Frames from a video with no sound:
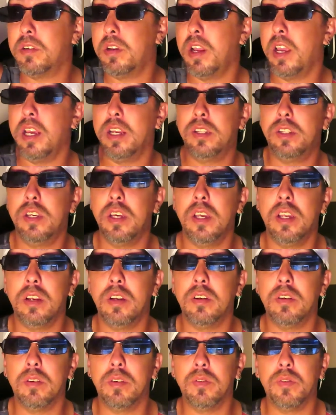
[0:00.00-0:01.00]

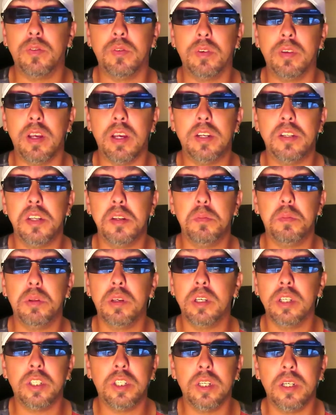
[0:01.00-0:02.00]
18, 18
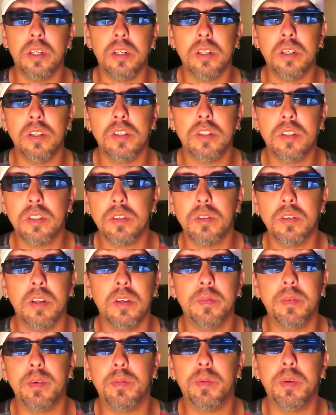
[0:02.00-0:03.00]
plus years,
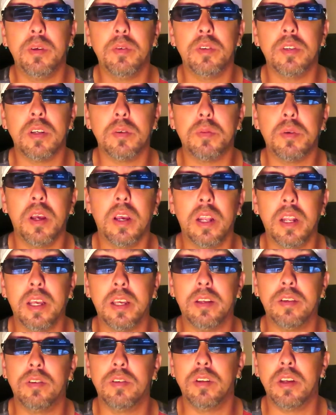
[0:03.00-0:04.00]
no, it was like probably
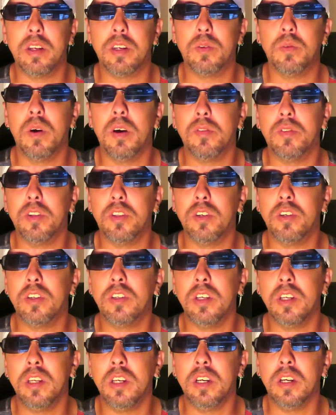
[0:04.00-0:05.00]
like, like 12 or
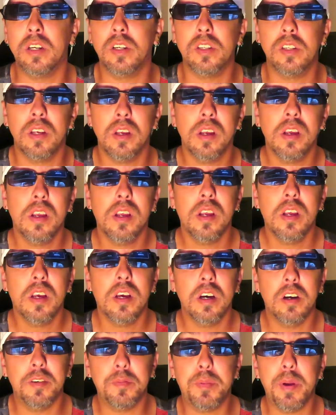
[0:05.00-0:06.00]
13 years,
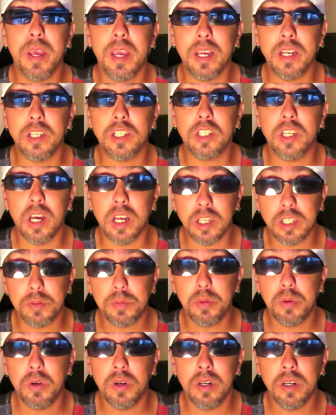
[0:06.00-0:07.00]
of paying child
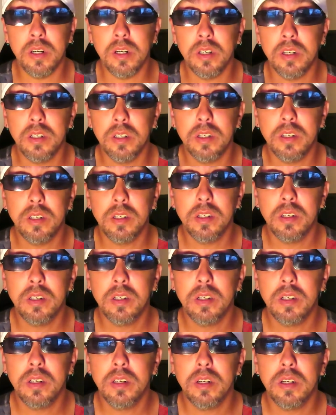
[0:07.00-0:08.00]
support,
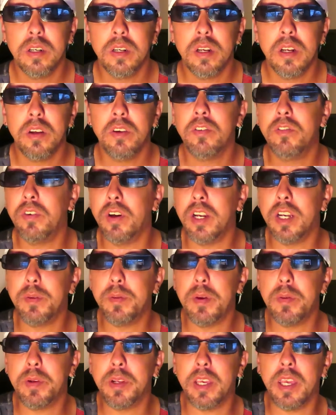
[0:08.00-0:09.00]
finally
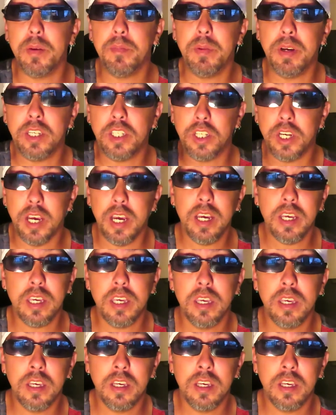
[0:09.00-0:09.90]
be able to get my check